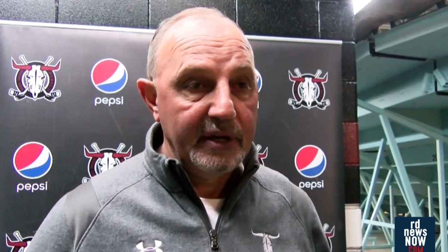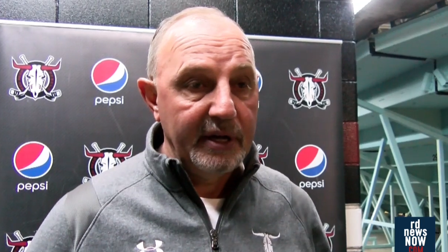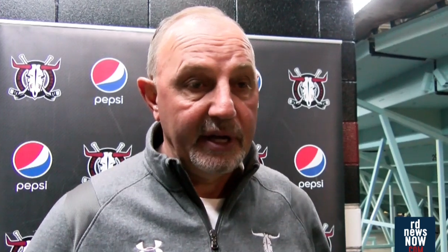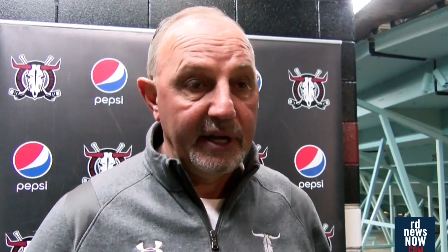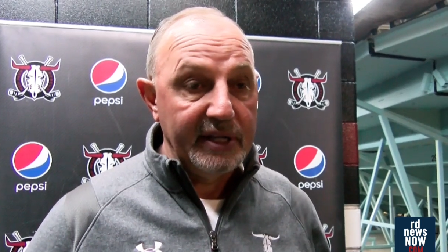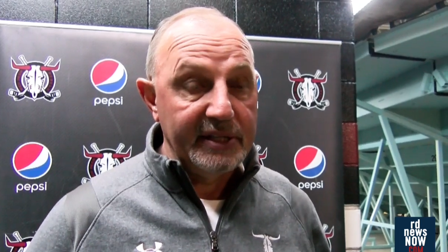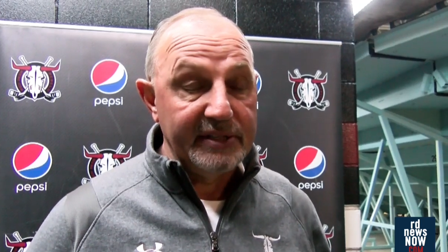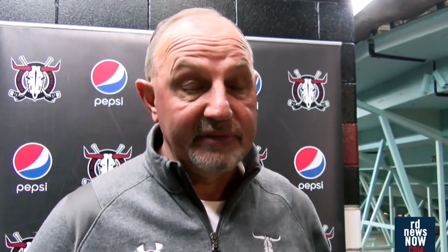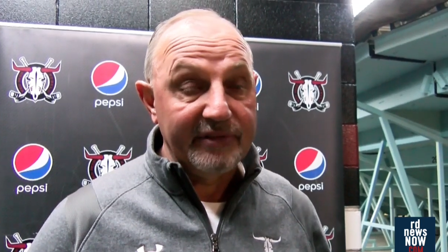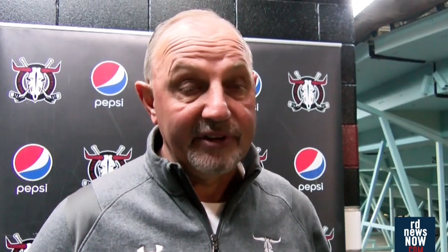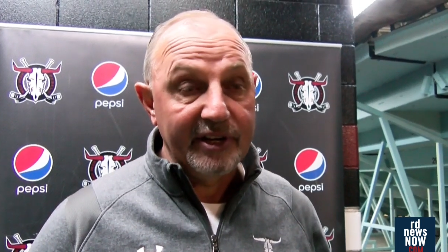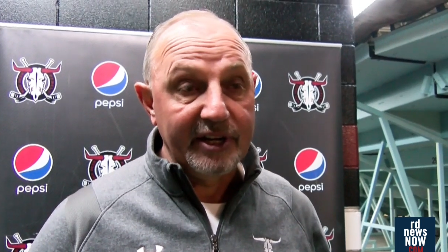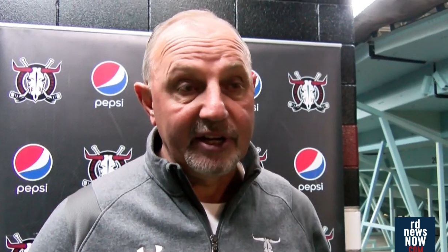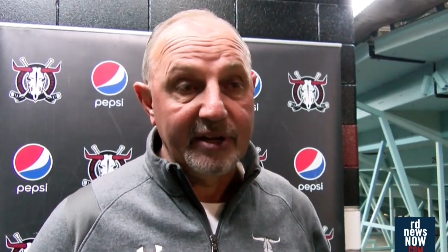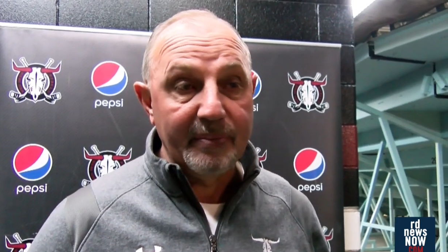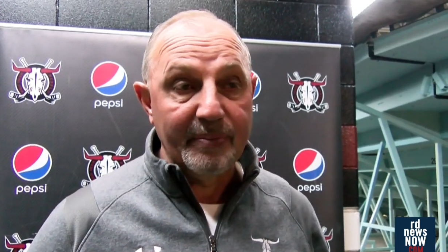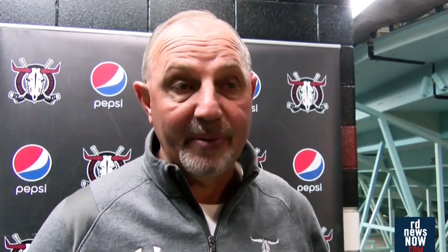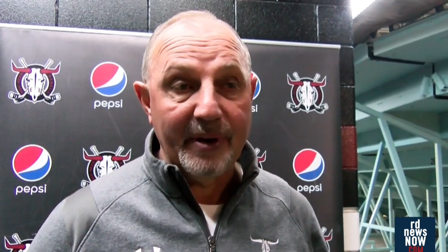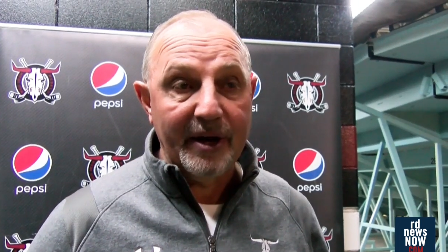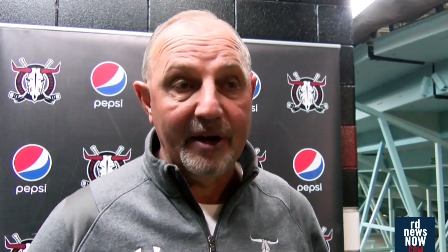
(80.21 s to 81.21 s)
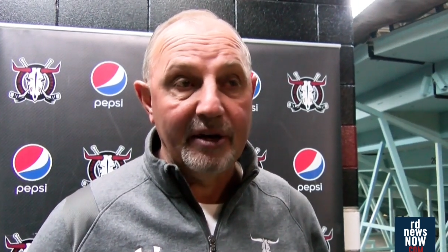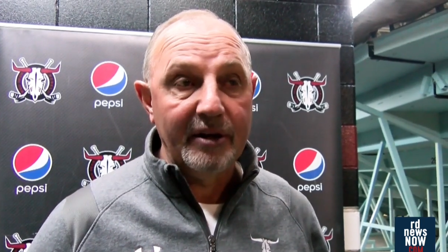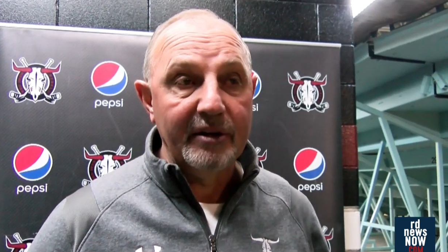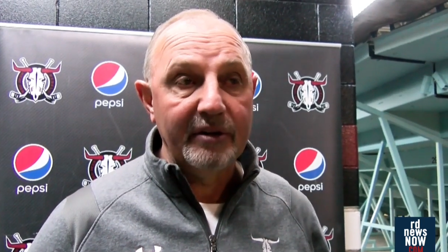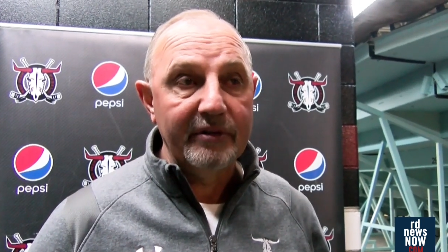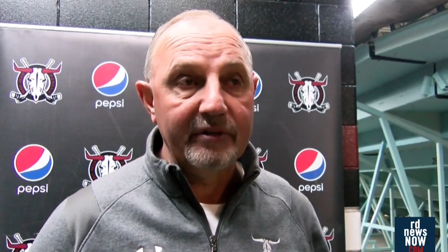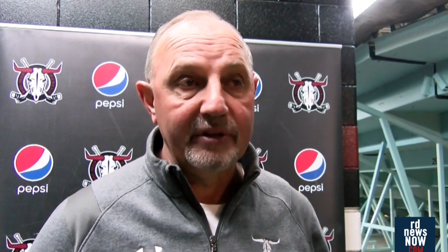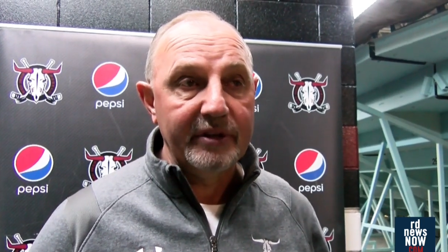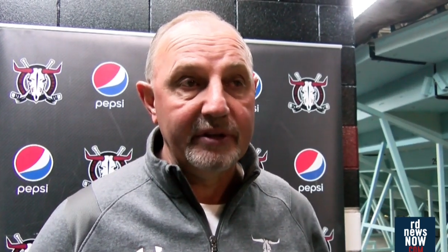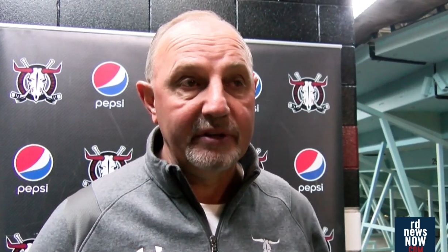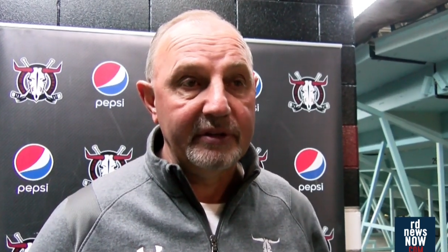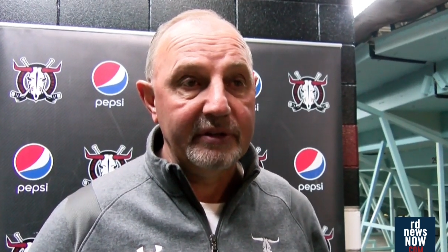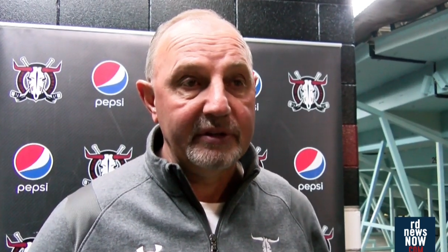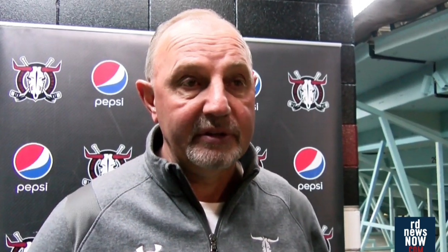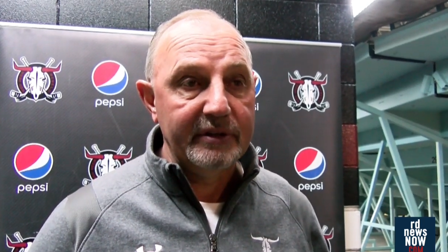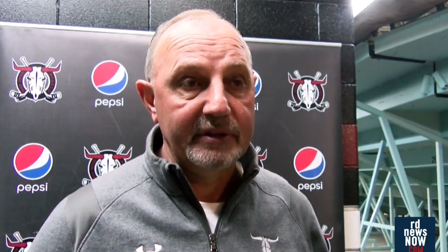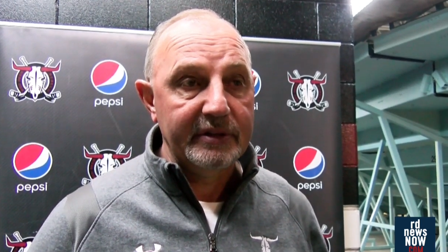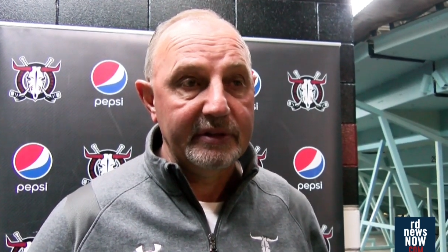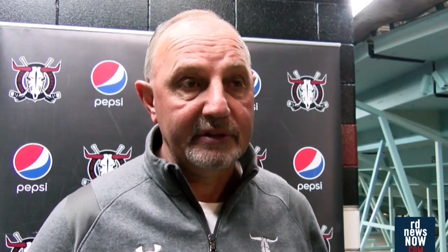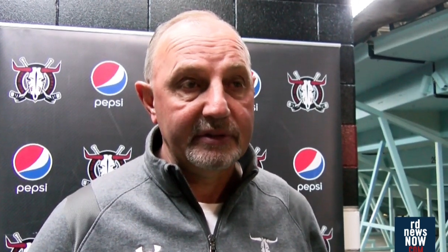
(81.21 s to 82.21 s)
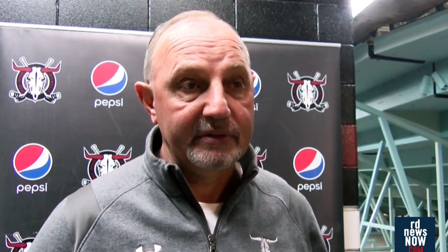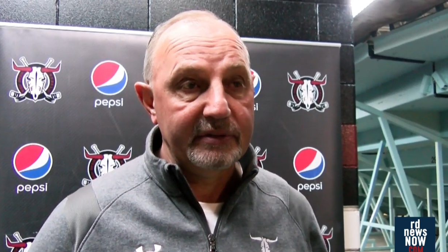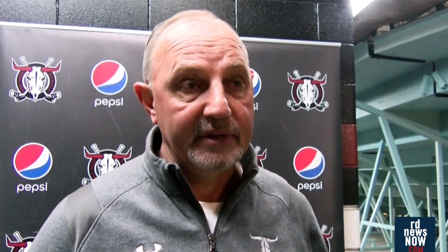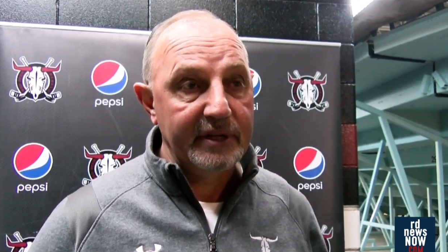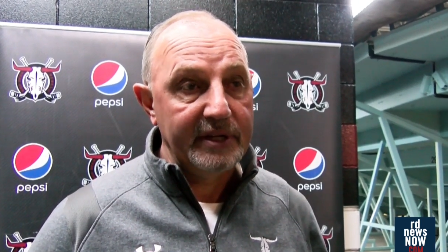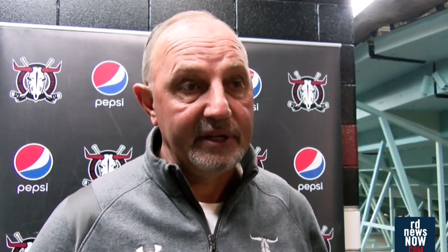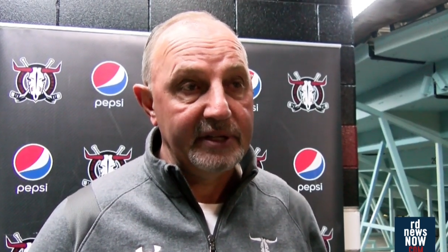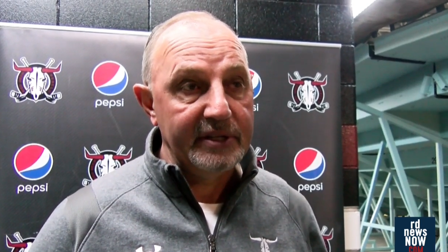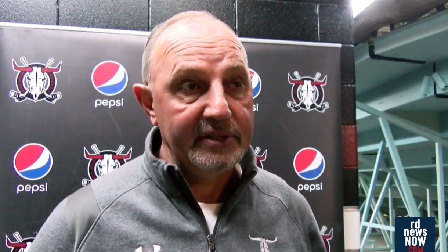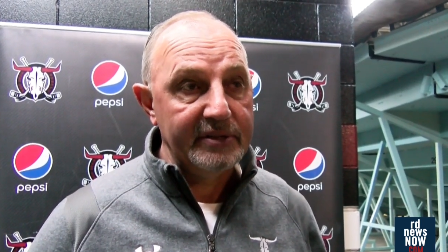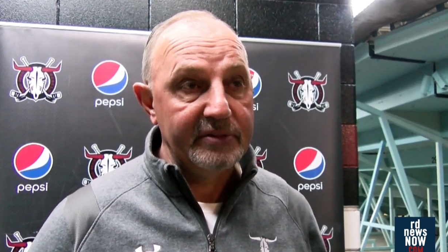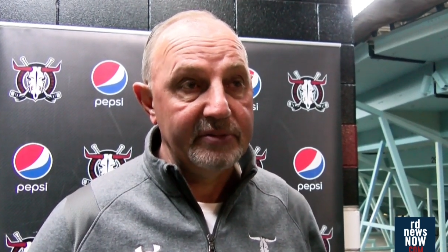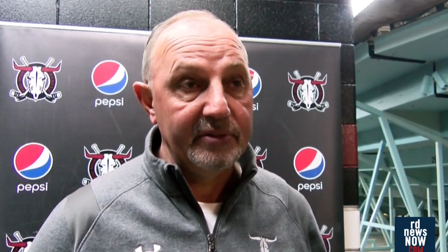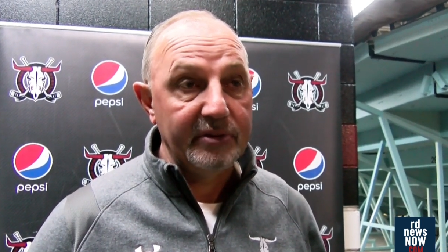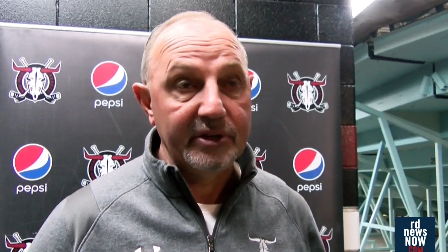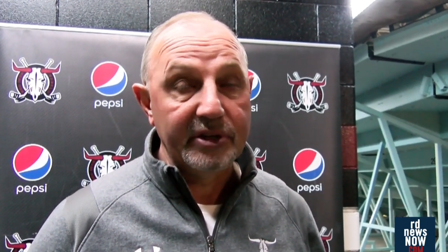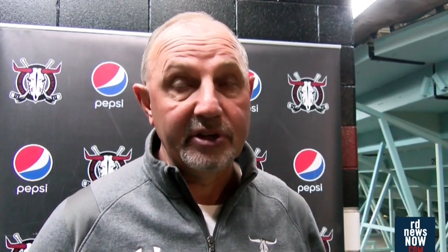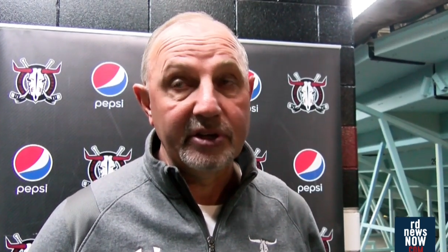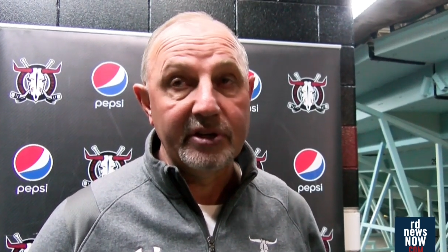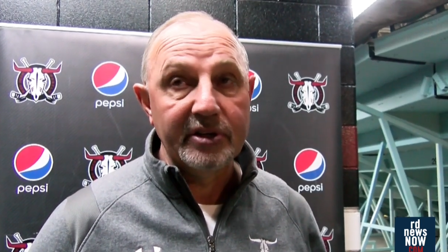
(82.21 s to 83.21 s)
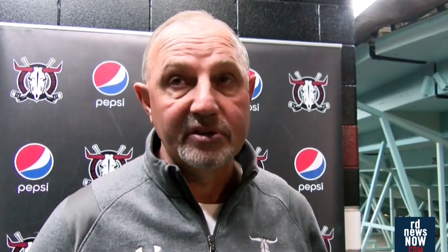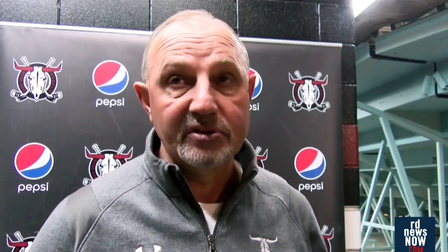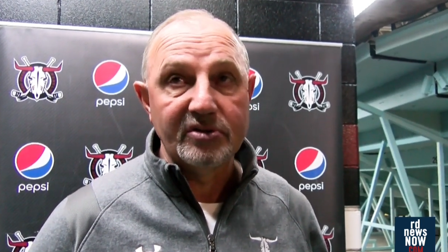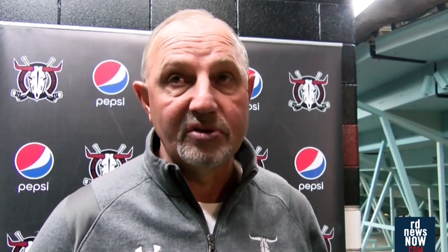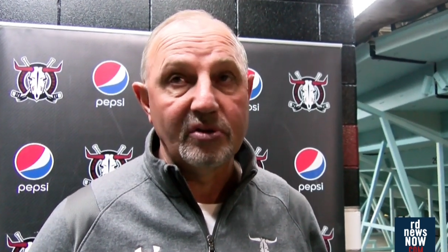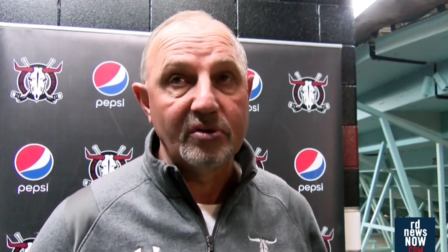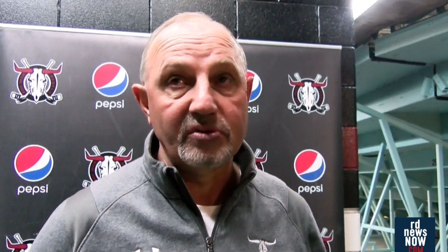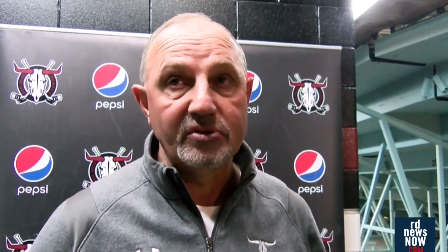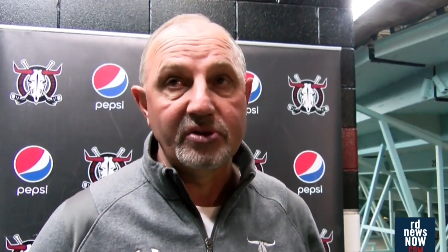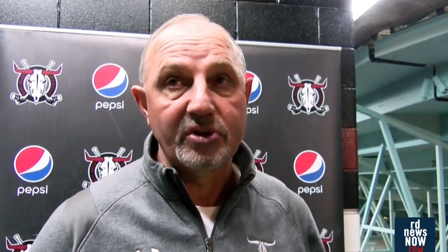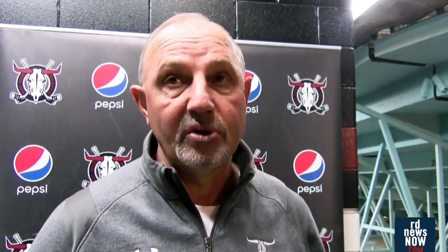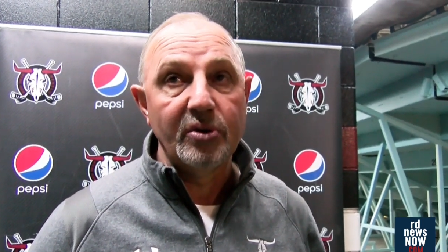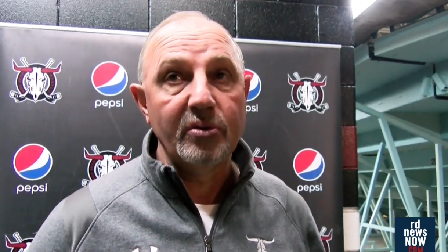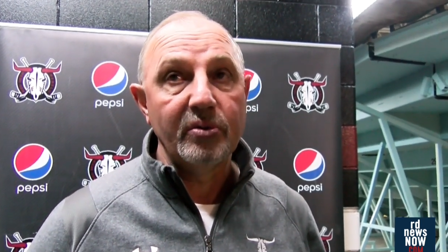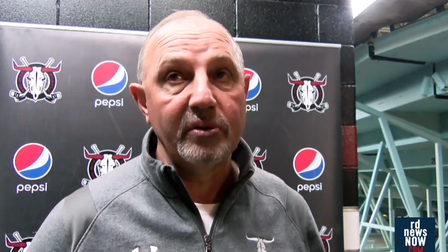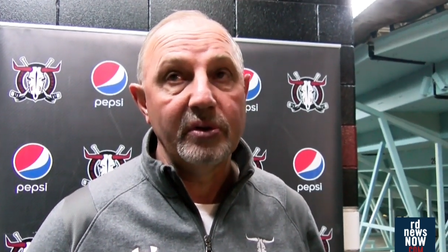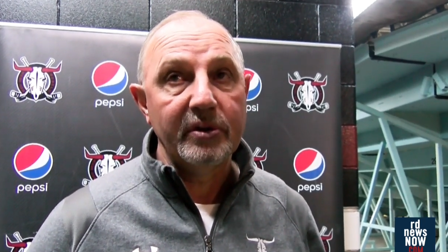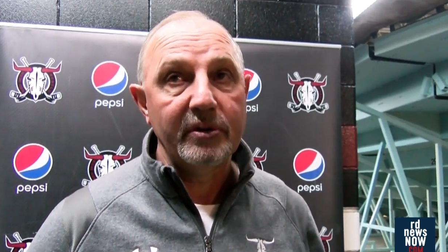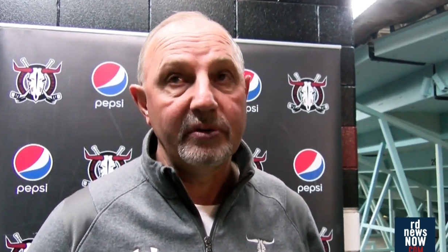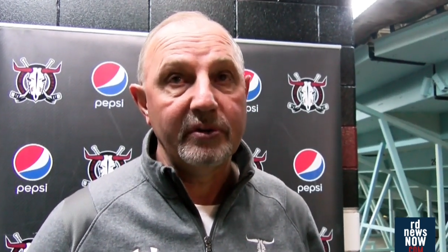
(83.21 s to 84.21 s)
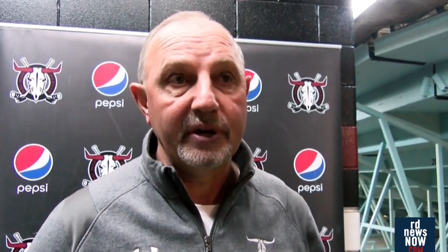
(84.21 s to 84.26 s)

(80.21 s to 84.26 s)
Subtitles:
And he's very competitive, and he's really good in his own zone.